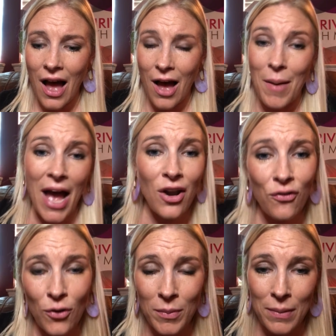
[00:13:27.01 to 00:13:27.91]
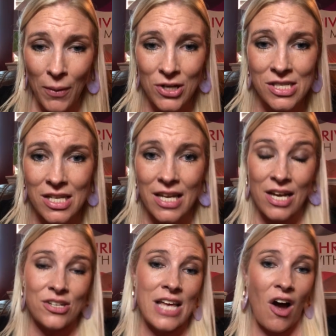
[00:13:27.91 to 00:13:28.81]
I know for me personally,
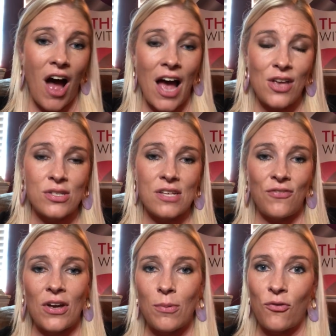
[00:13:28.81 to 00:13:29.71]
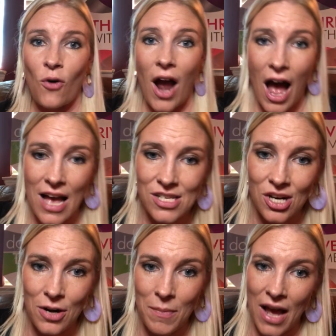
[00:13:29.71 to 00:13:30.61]
here's how I used to feel before I
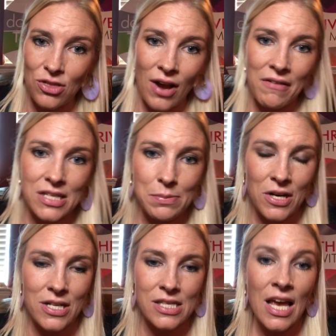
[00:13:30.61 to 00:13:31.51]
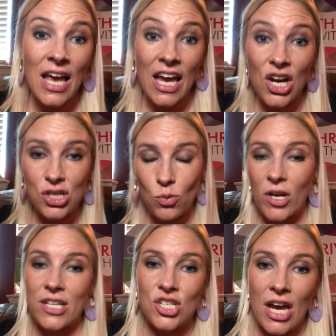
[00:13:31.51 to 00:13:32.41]
started my Thrive experience. Here's
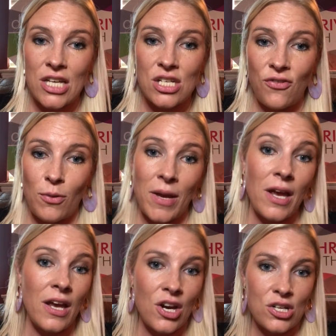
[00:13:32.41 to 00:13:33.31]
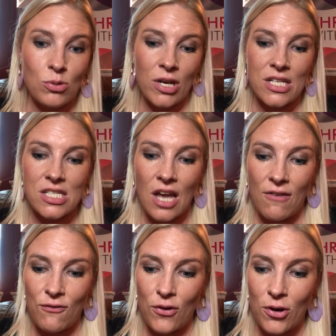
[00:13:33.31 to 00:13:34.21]
what it changed for me. Here's what it's
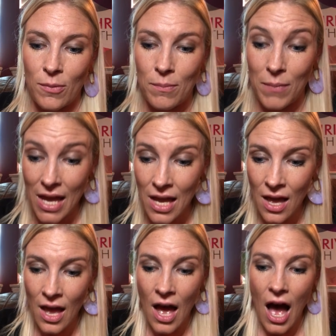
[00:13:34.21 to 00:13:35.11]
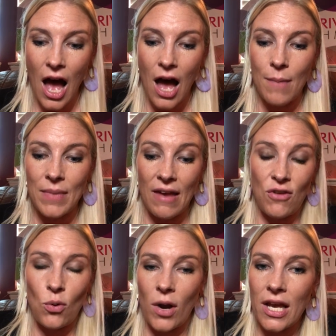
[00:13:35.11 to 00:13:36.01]
done for me. If
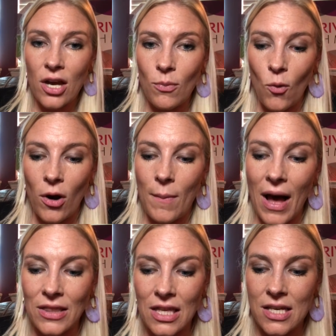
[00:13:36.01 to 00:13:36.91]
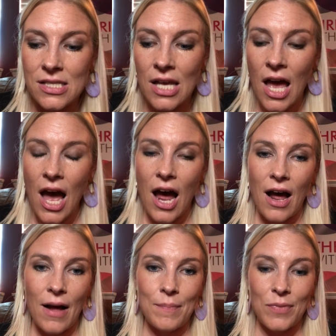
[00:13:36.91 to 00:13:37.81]
you want to hear more about this,
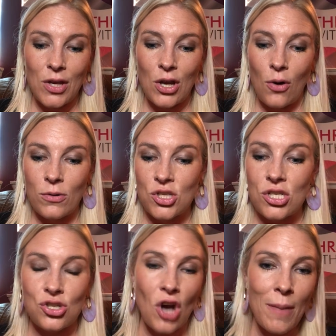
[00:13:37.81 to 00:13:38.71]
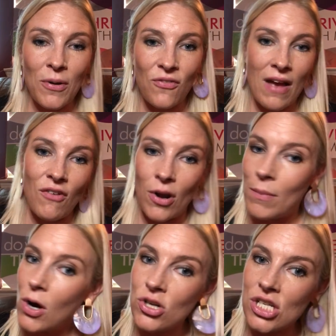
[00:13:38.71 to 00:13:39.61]
just drop your favorite
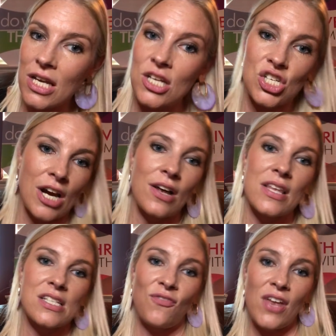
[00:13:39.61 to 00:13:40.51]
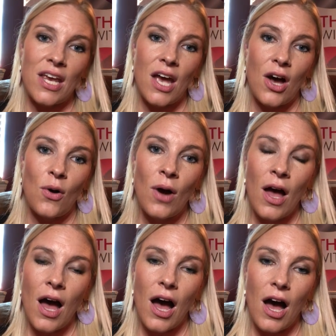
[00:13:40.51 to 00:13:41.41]
emoji, share this video.
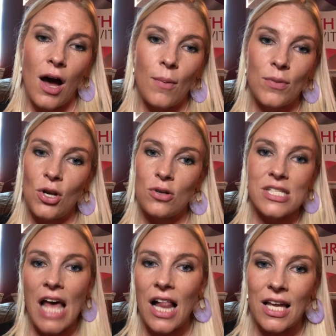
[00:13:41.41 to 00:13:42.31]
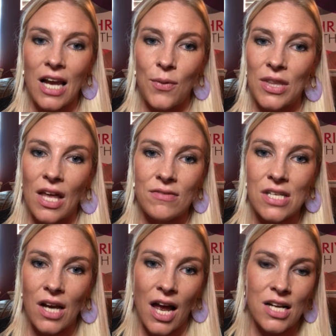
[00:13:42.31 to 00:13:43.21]
Sally and I would love
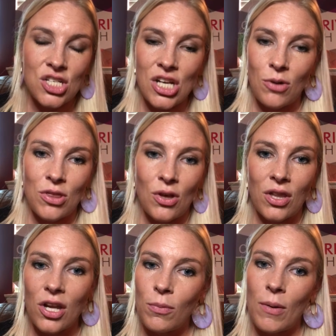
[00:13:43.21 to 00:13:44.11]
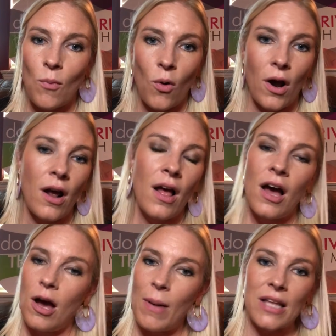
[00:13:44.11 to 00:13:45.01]
to kind of share with you a little bit more
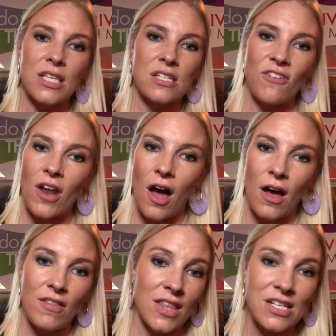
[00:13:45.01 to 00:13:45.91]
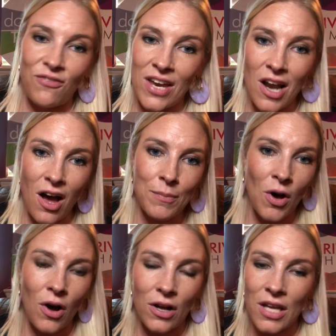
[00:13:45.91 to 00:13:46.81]
about this phenom
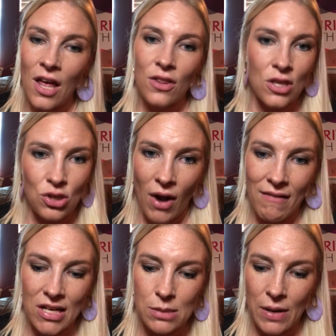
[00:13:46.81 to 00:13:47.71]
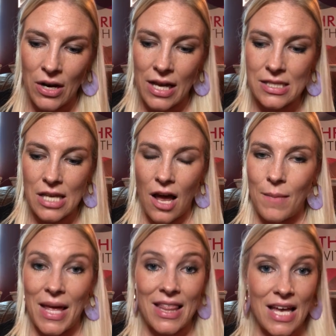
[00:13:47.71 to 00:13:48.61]
called the Thrive experience.
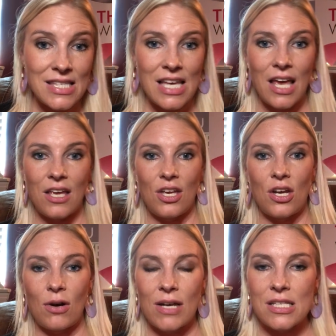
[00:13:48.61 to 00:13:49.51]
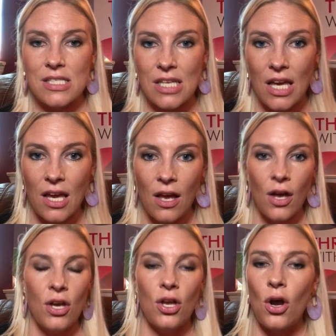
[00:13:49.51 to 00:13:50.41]
And that's it, and see,
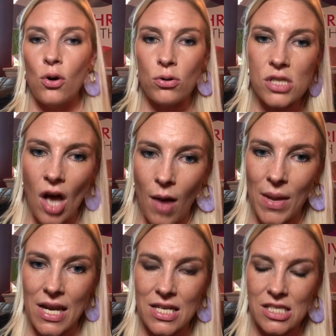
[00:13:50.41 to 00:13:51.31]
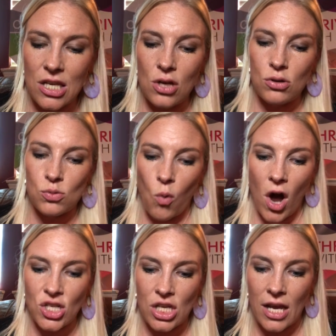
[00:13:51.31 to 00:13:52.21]
who's commenting, see who's
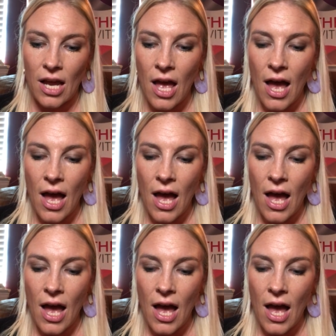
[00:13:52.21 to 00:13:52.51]
watching.